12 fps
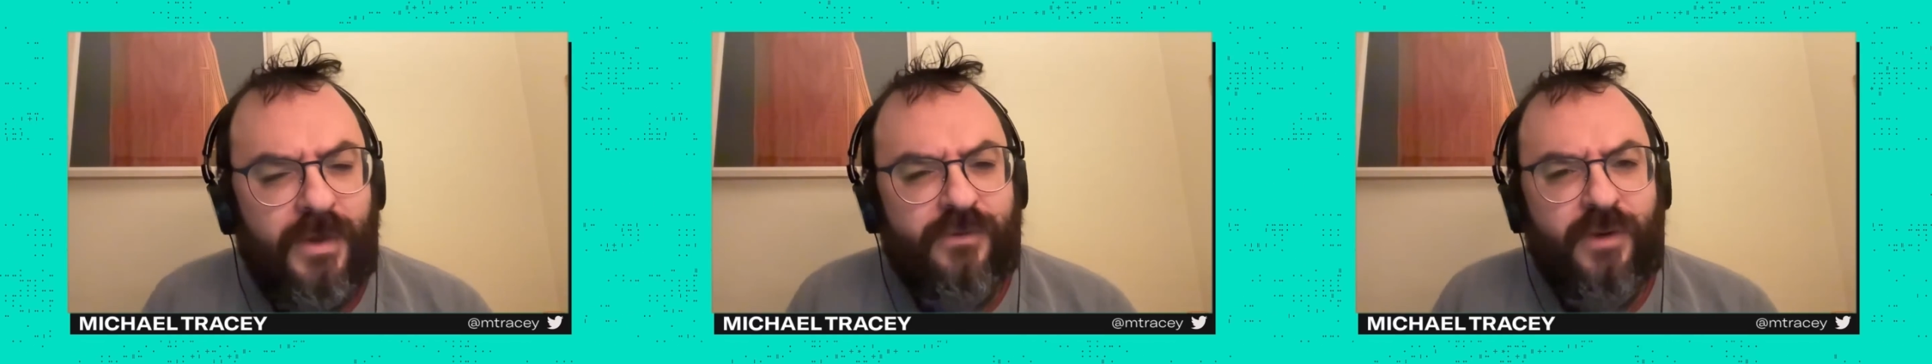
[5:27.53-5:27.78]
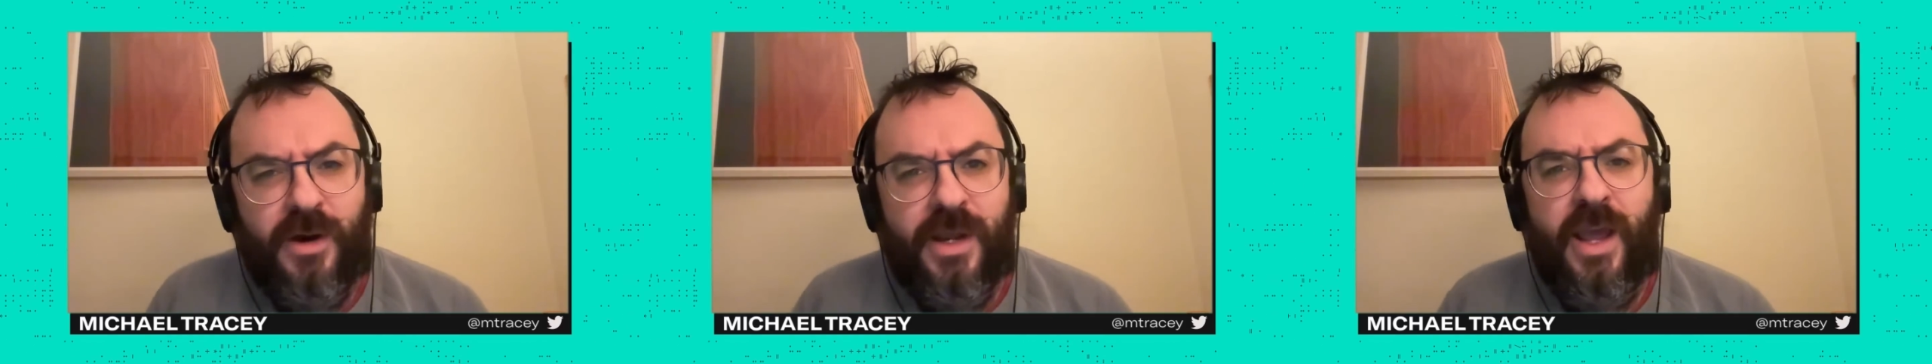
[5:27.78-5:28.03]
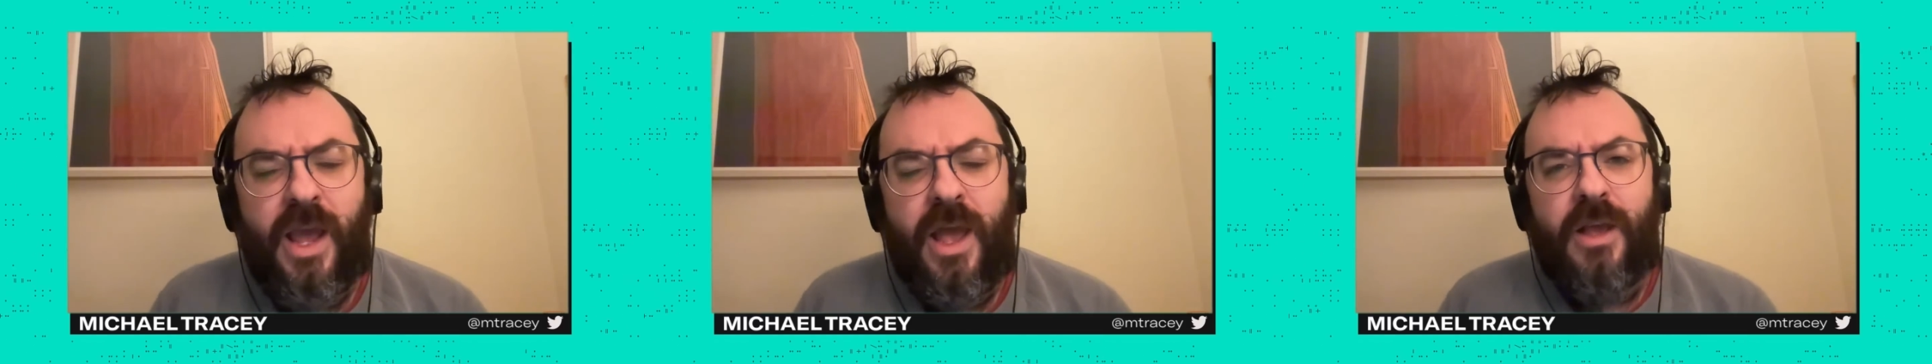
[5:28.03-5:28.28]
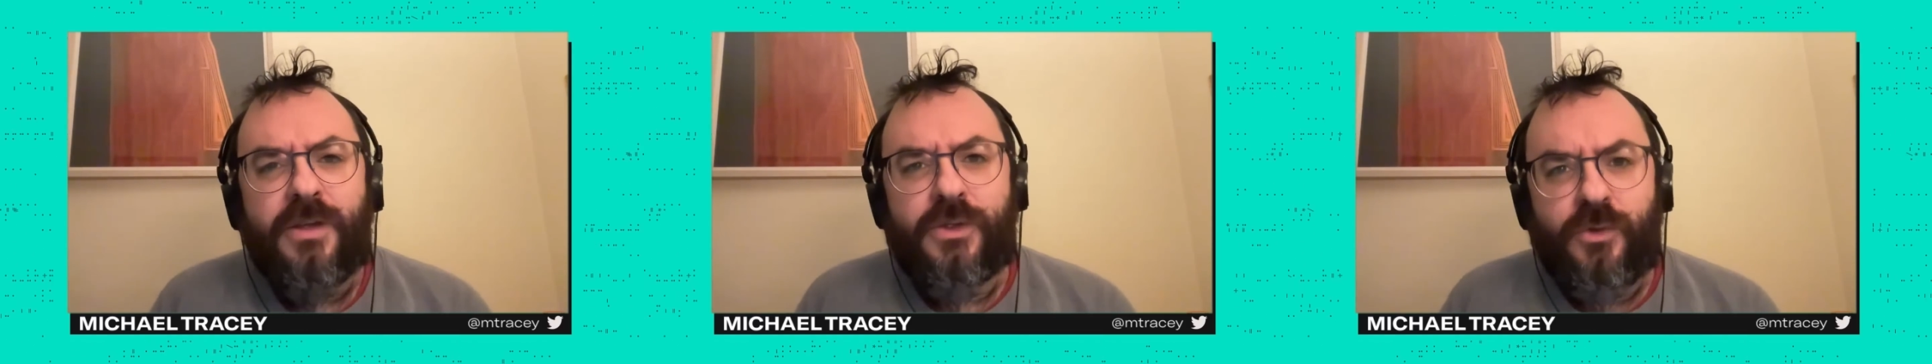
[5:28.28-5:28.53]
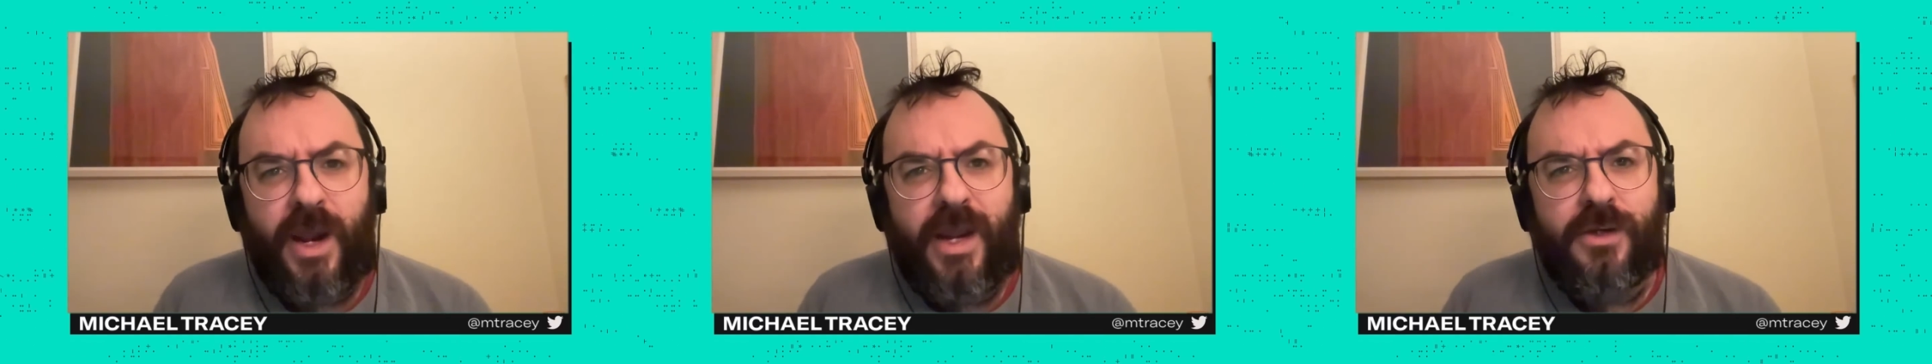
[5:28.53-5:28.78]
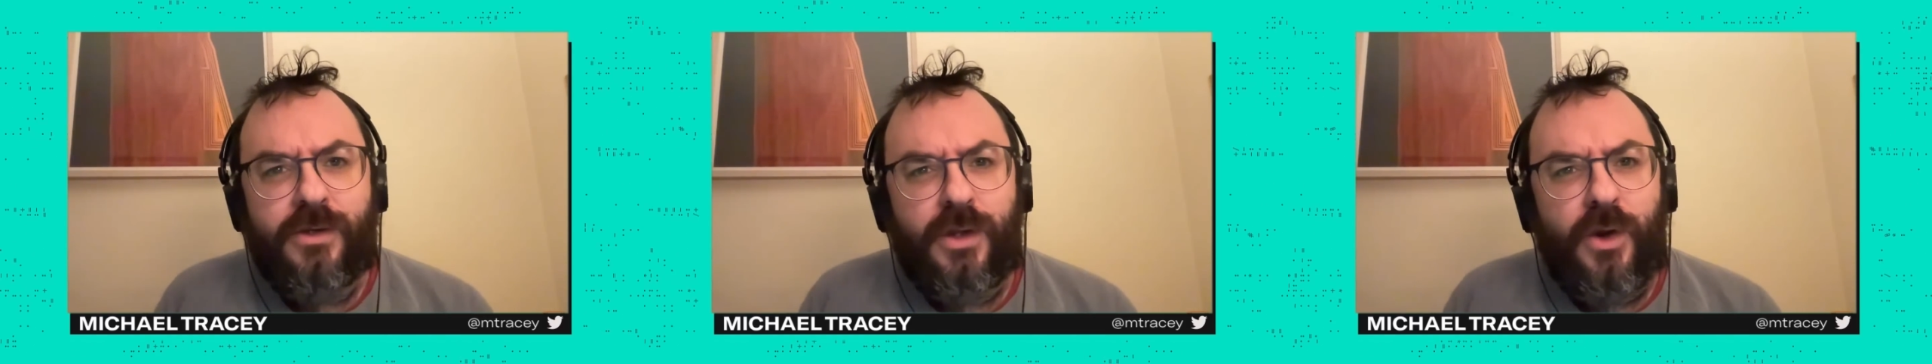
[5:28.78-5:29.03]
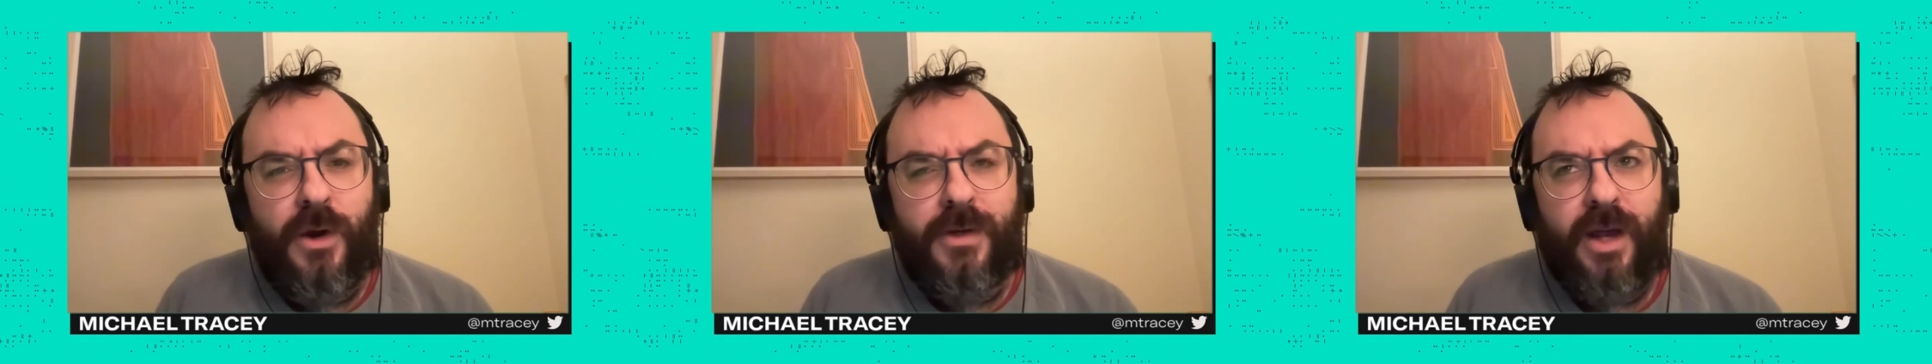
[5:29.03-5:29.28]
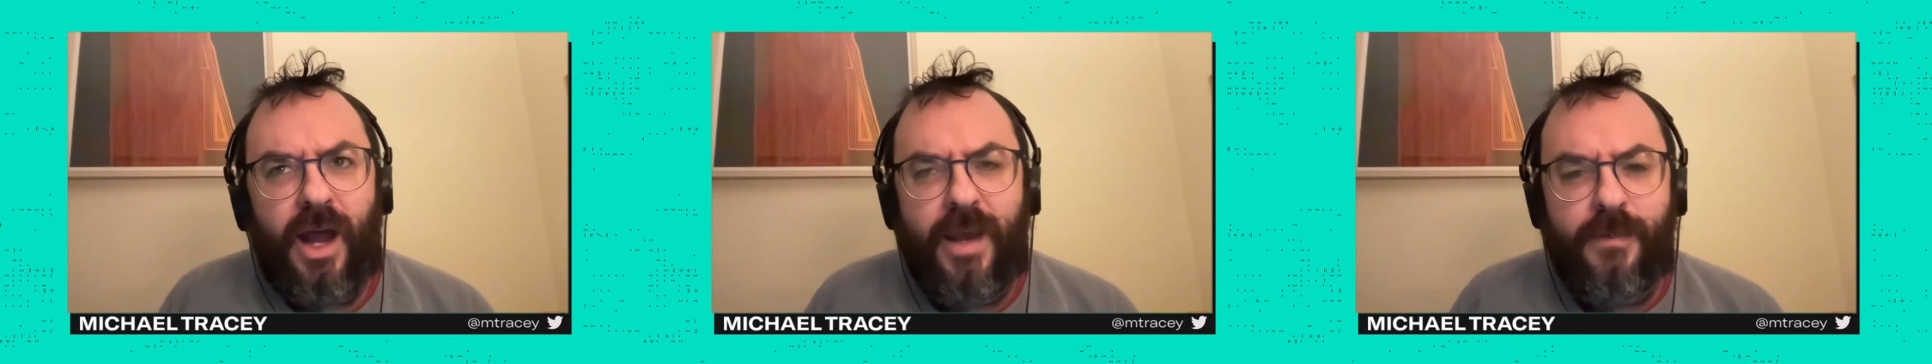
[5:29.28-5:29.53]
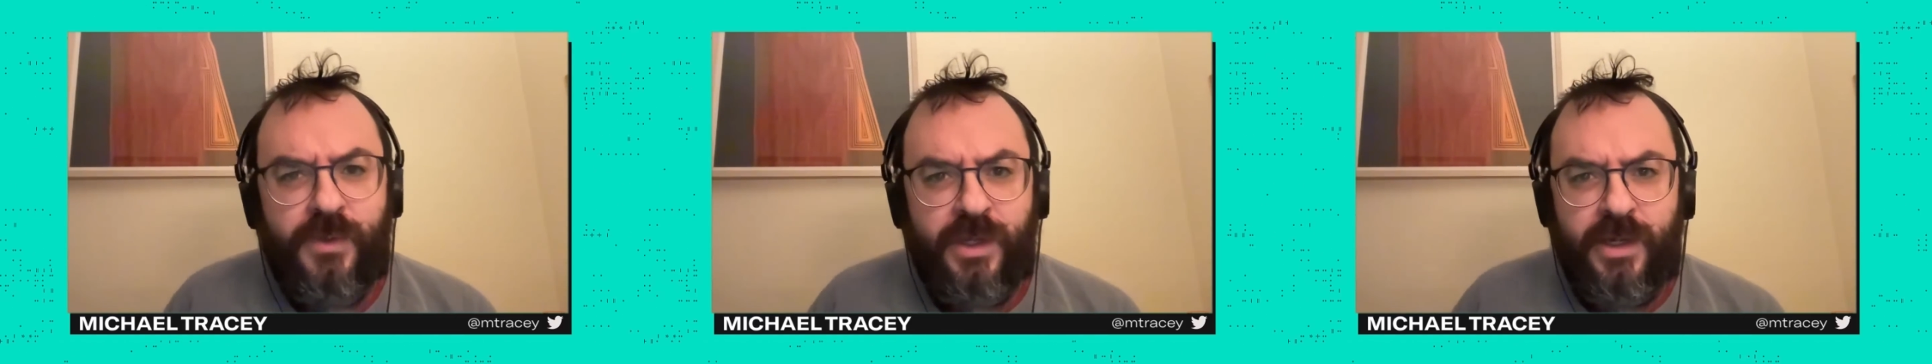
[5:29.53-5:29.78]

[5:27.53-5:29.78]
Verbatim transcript: It's very strange. The New York Times,